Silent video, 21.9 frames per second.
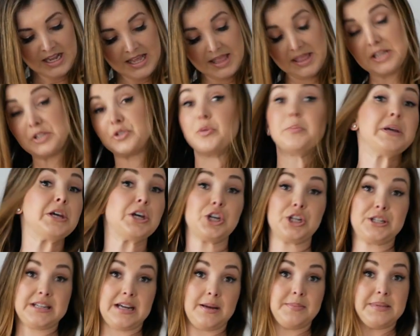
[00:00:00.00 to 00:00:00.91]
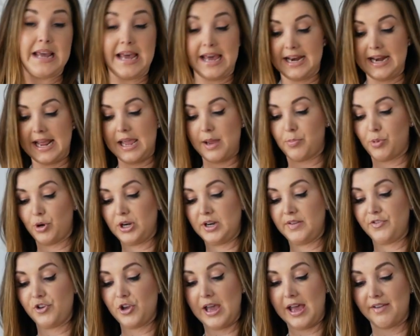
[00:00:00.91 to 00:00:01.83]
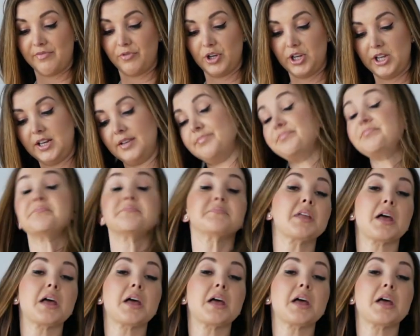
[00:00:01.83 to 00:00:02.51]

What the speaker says: This would be a good time to add an apron if you have one.